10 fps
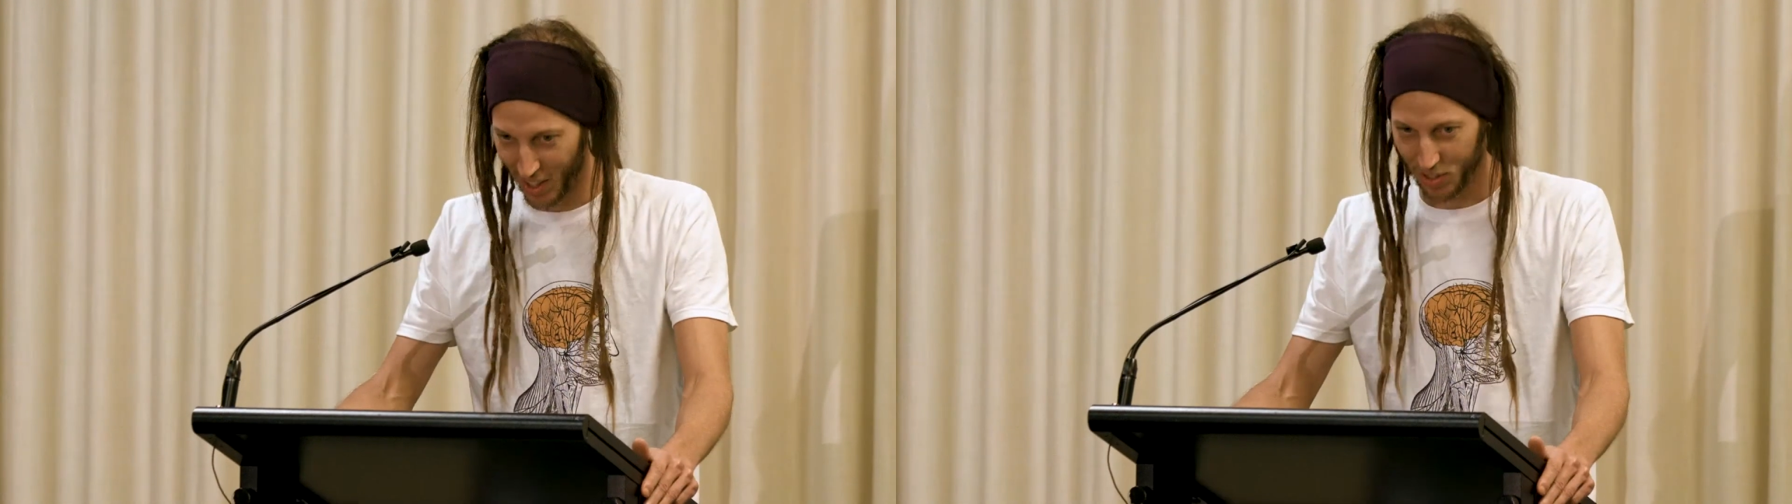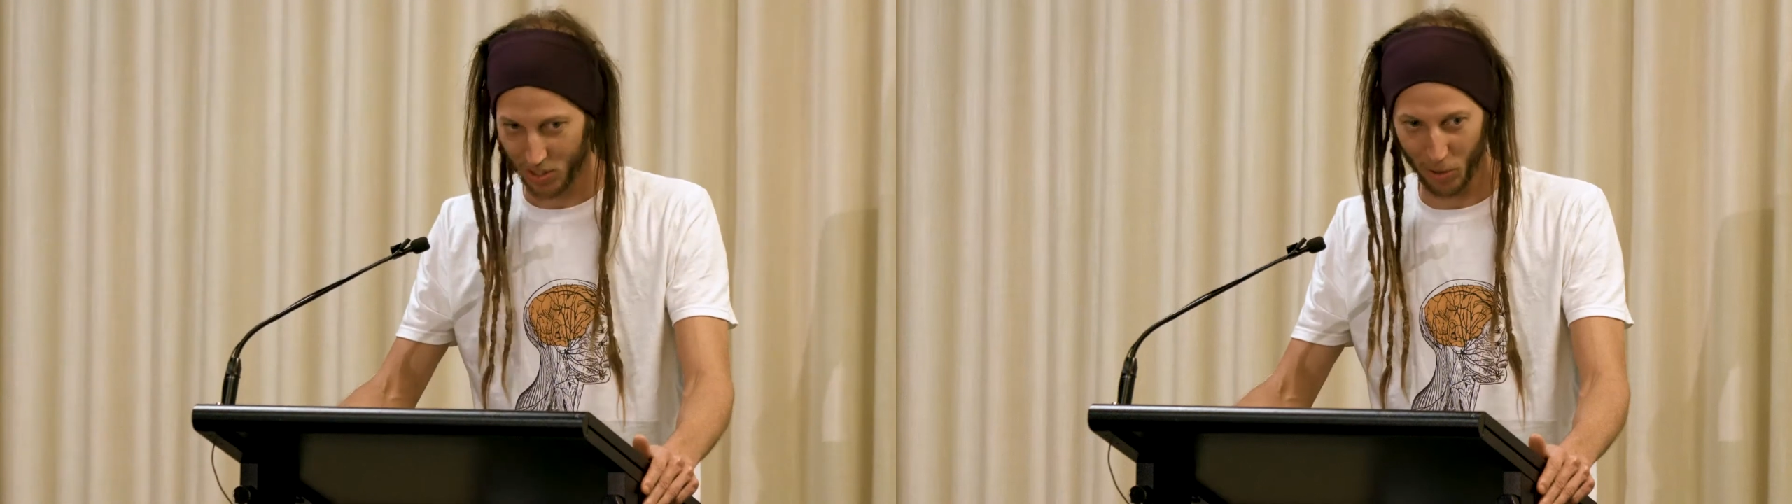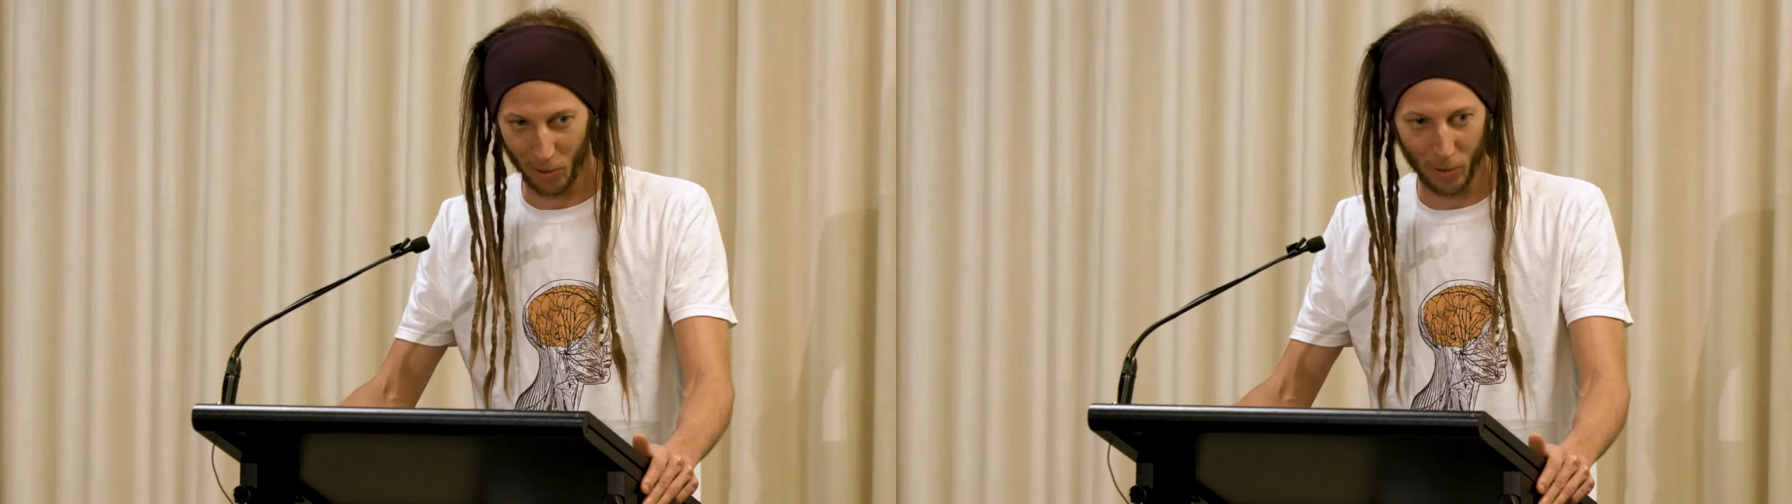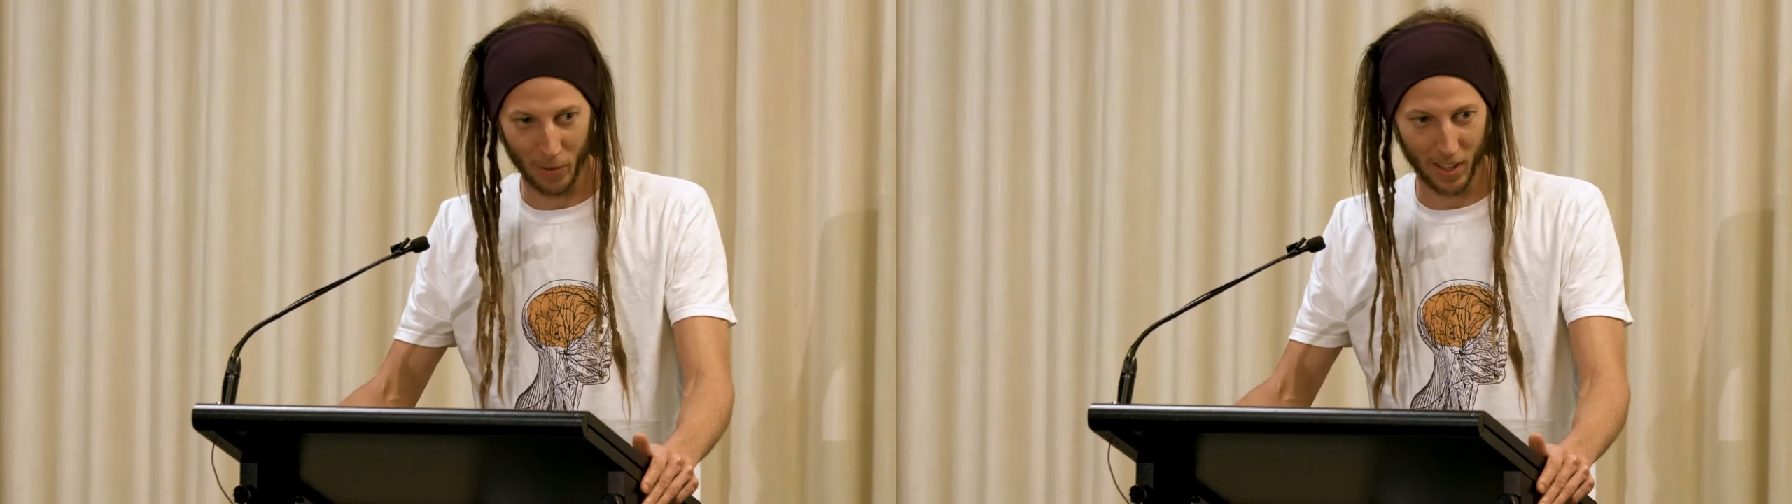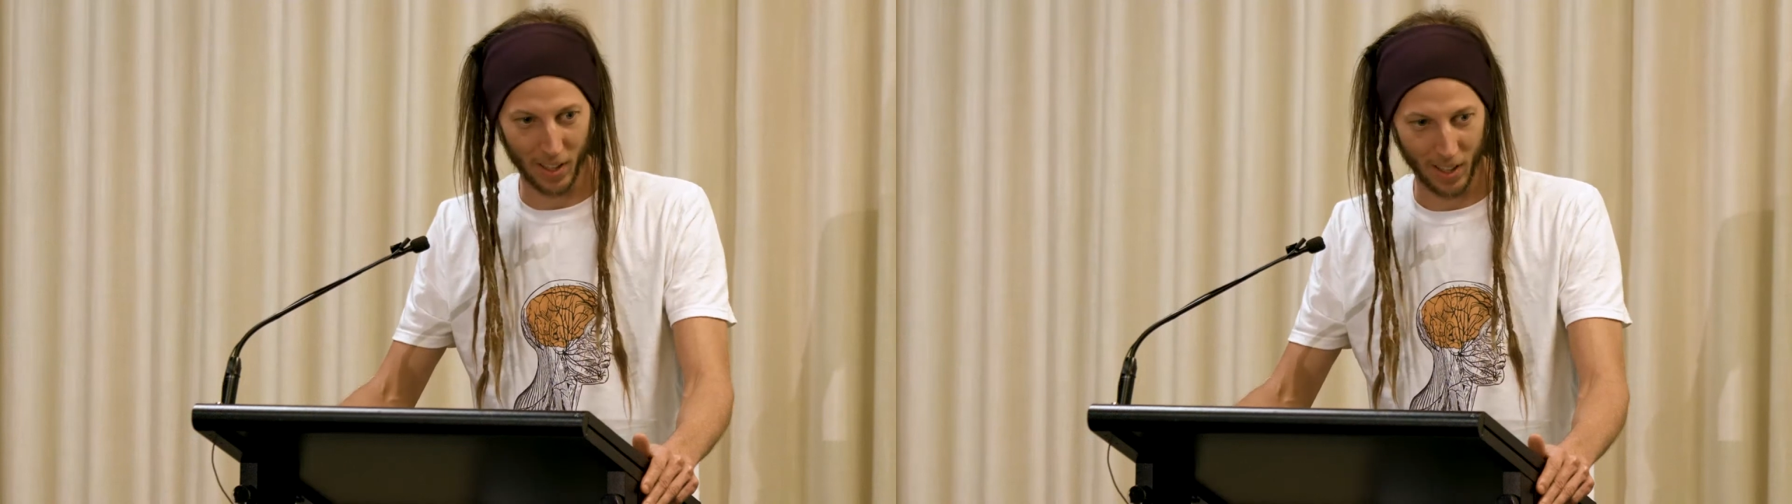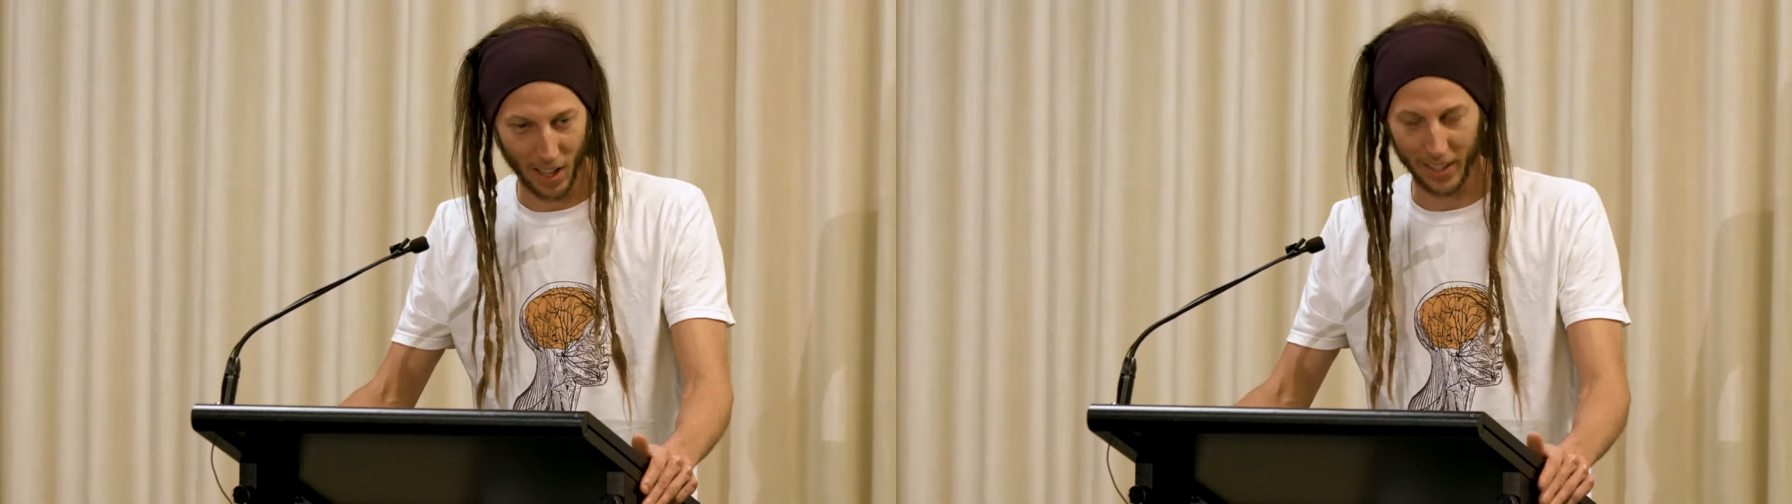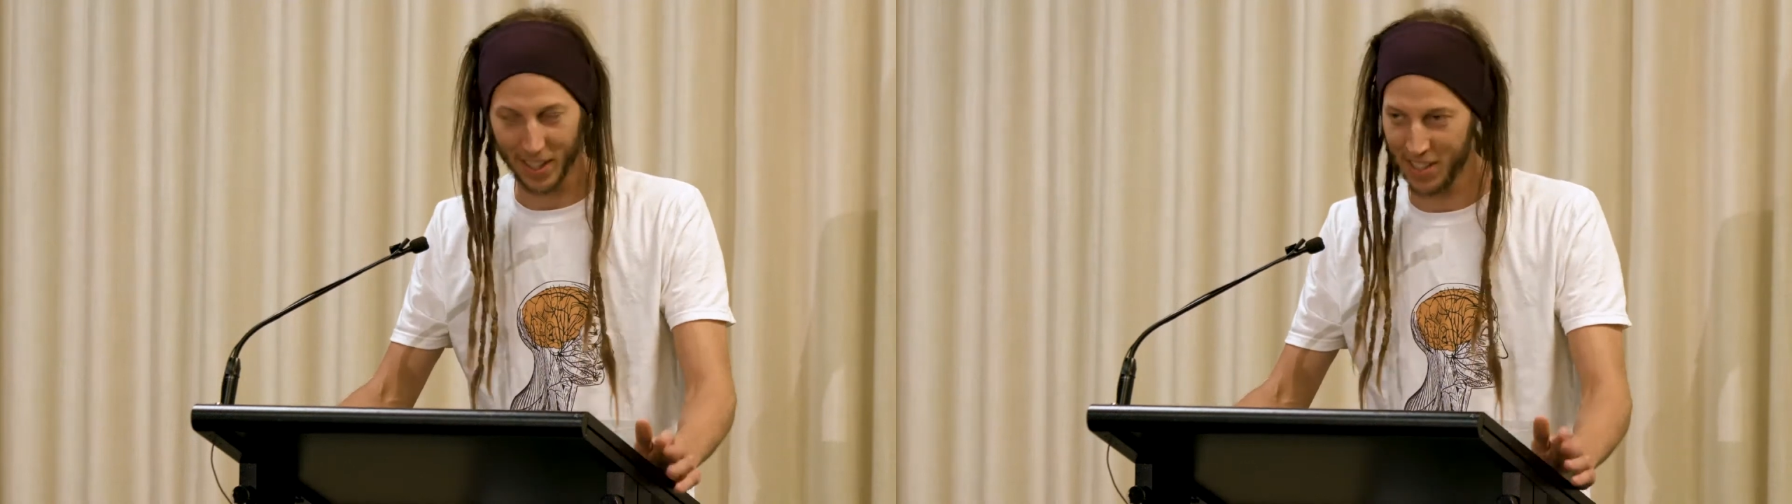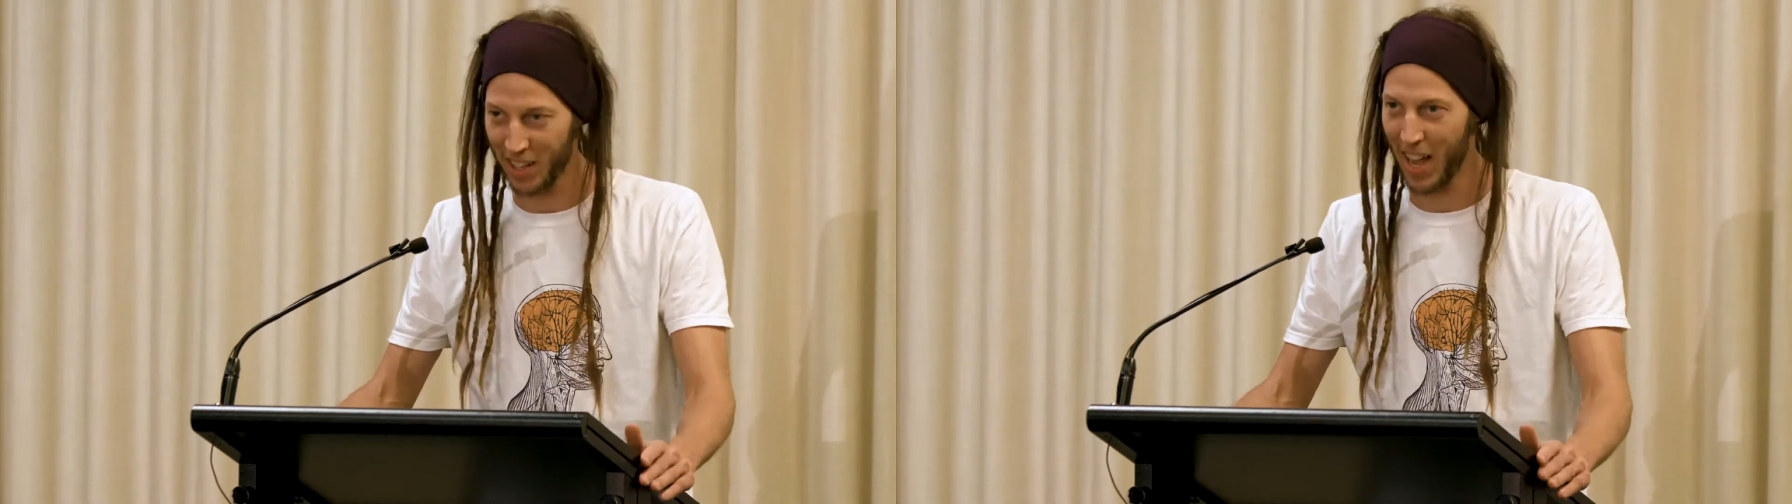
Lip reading: So, like I said,